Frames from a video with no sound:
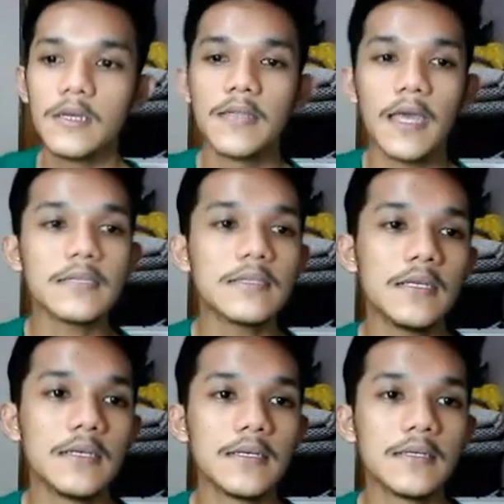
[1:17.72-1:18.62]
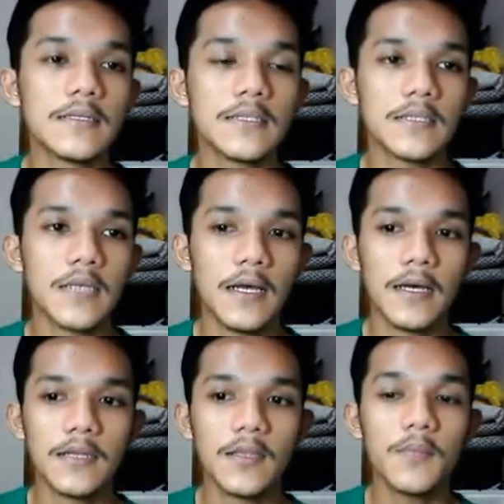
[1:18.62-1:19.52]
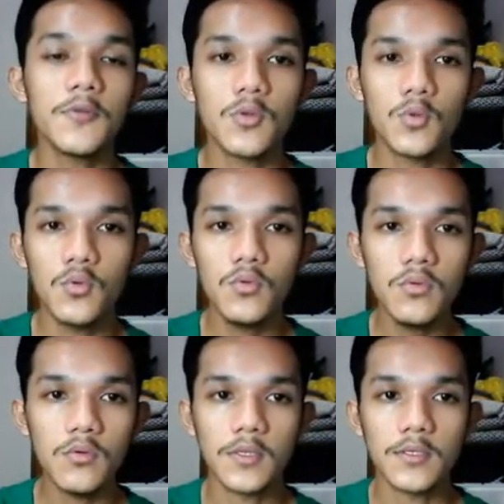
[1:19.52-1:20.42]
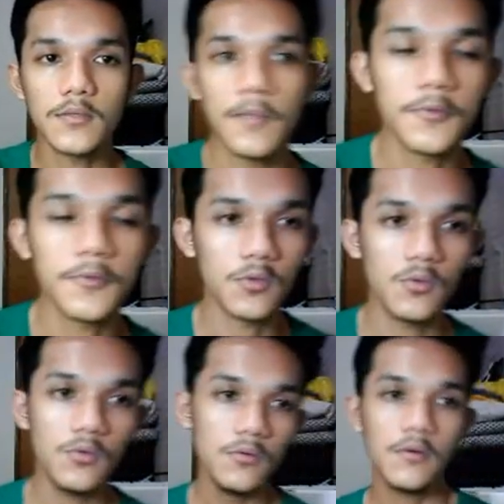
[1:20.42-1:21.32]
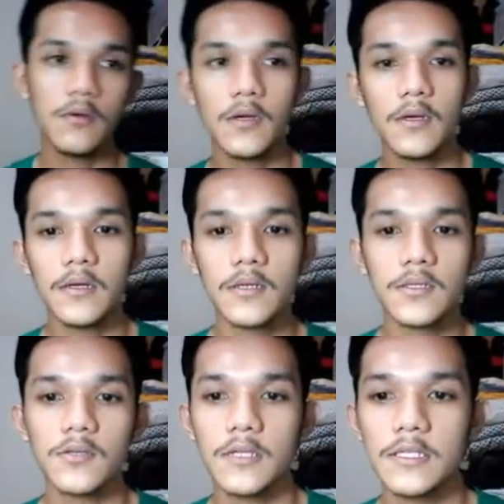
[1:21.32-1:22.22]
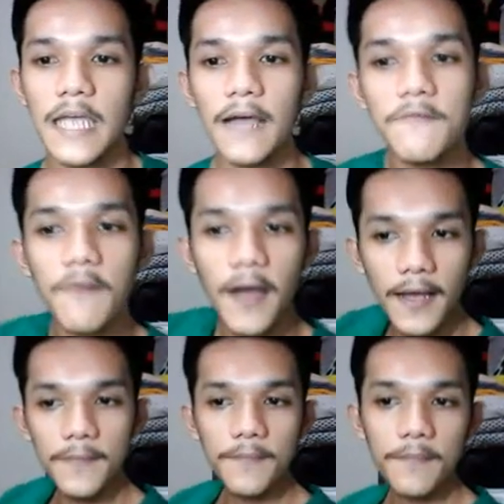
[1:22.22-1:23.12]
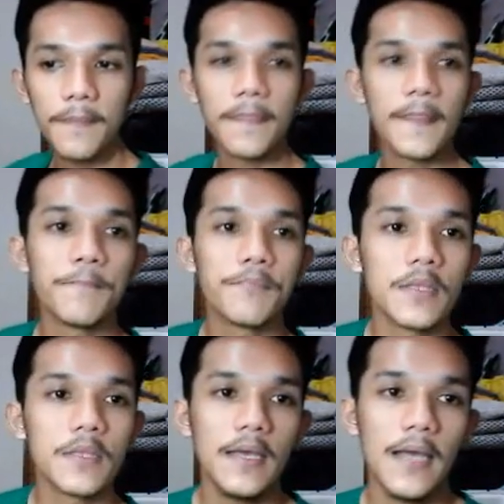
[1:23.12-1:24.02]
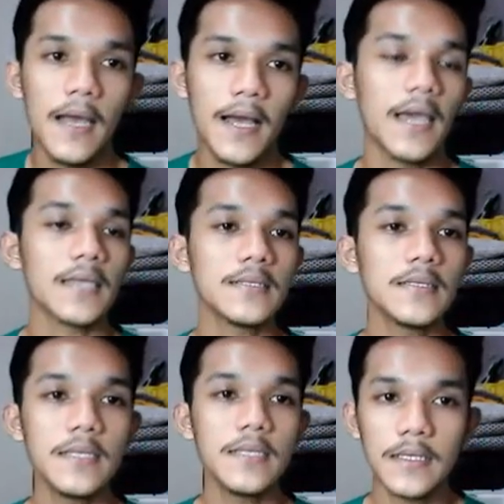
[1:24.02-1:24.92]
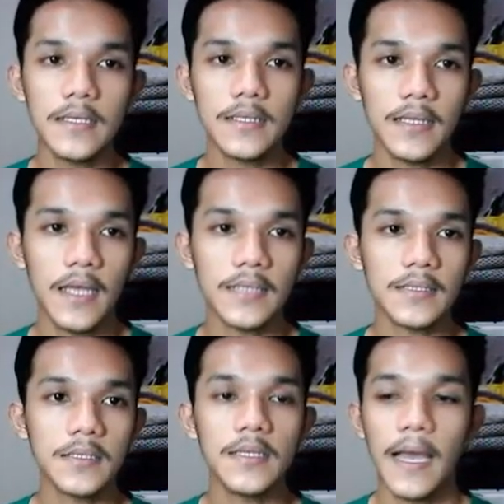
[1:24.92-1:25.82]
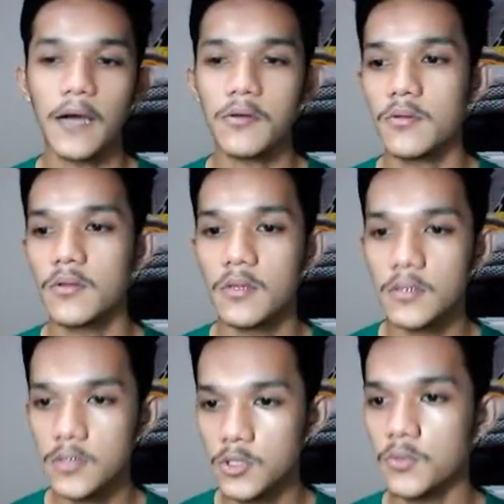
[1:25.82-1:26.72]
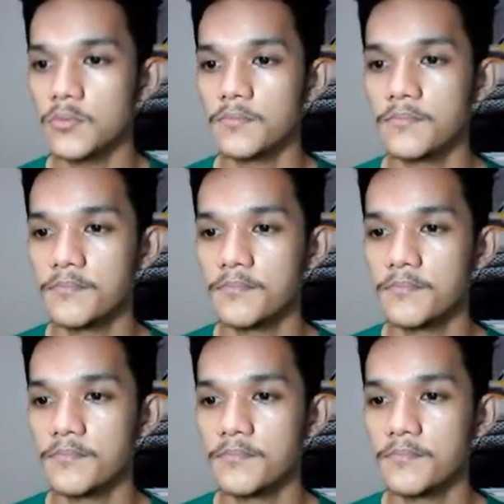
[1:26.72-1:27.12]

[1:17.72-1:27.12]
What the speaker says: Next is question number 2. So the Java std in and std out 2.